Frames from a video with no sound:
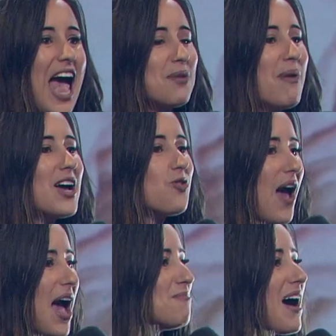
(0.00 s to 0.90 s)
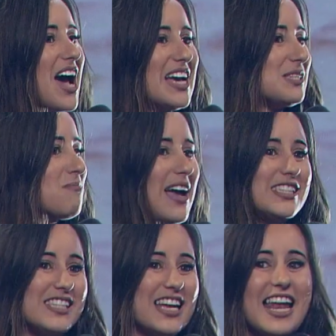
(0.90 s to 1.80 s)
And my grandma is
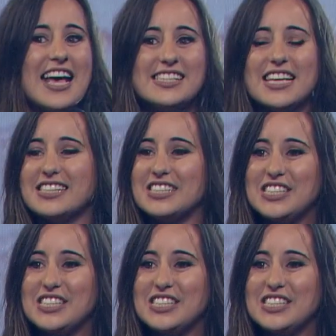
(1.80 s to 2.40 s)
amongst the classics,